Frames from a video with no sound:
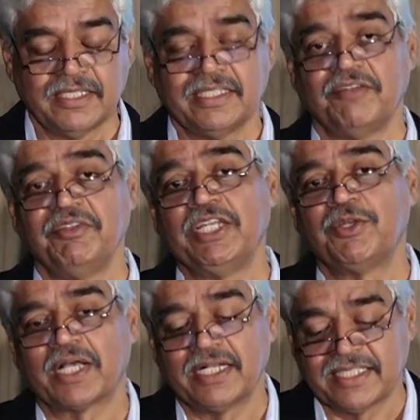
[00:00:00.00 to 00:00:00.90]
Then we need
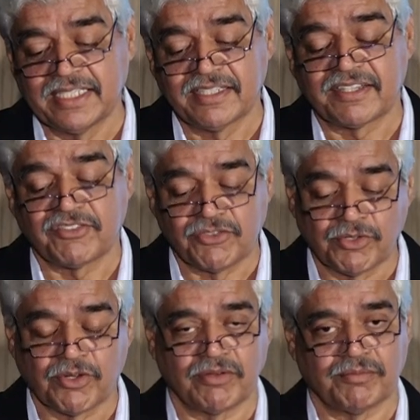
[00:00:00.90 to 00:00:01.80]
to contain the
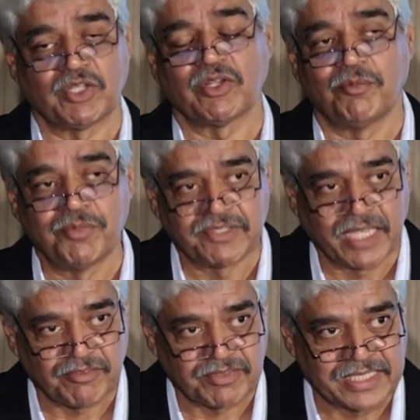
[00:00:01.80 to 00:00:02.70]
residual conflict. Because Obviously,
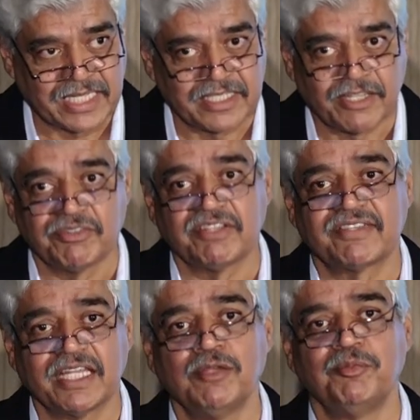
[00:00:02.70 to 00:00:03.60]
after that, there will
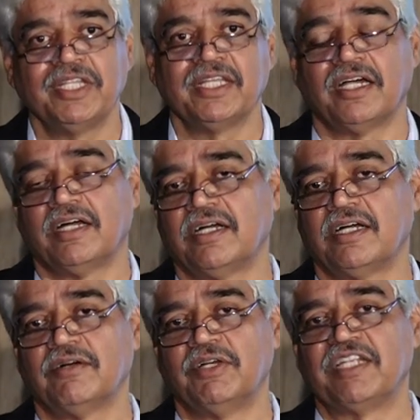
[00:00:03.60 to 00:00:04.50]
still be the uh,
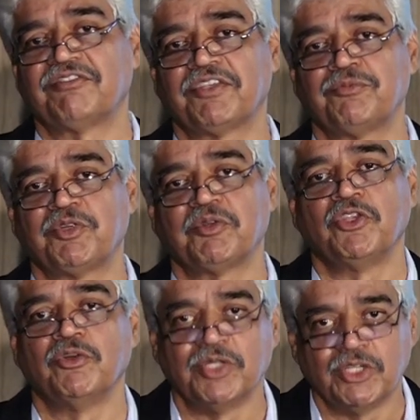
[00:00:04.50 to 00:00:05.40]
interface between
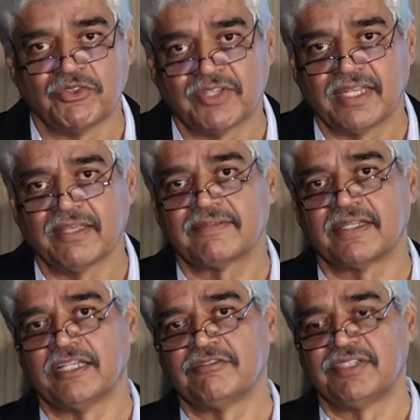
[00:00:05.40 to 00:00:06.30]
human use areas
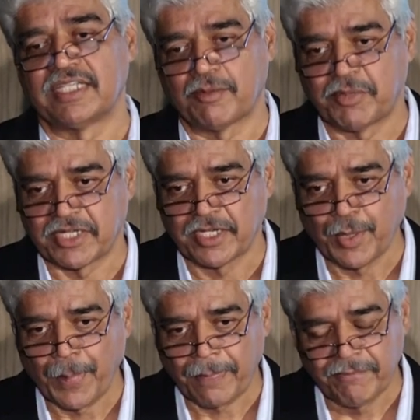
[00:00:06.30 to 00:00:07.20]
and elephant habitat
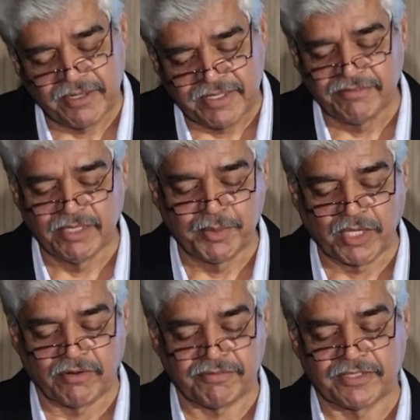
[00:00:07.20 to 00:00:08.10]
where there will be
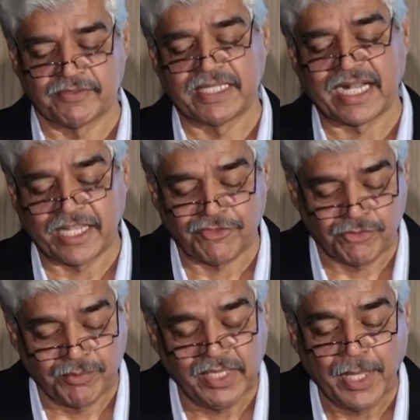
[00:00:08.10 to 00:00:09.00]
conflict. So, that has
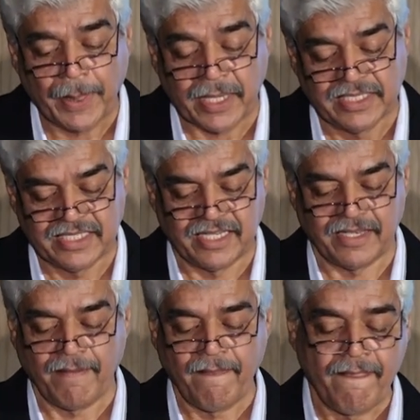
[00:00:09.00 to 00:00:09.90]
to be
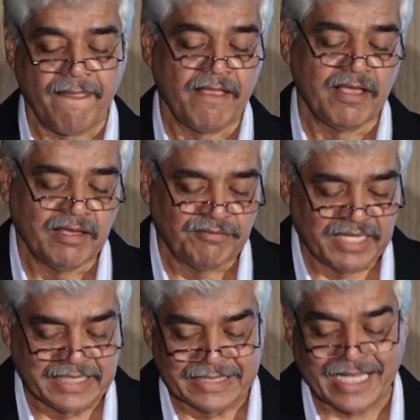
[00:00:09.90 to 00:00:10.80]
contained.
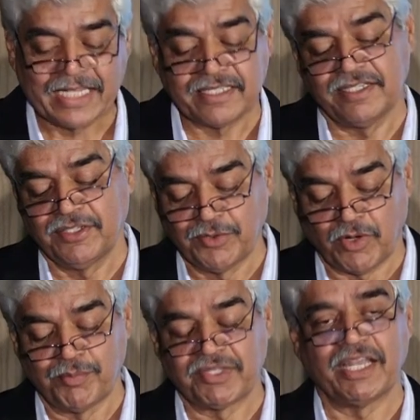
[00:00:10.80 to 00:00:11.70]
Failing that, you
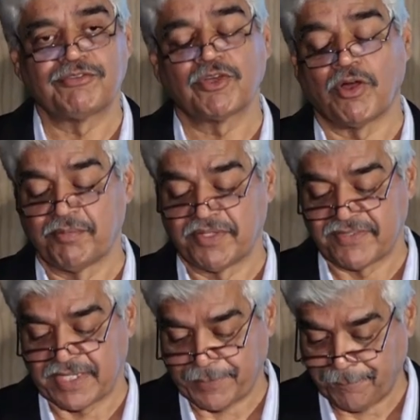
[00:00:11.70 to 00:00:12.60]
obviously have to
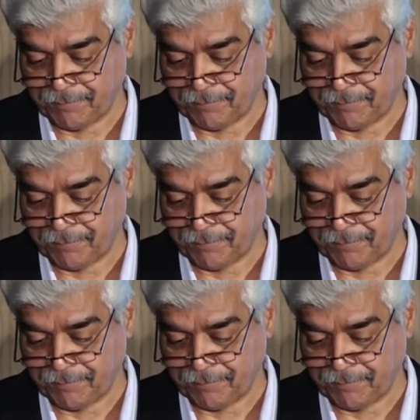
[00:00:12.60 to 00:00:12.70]
compensate.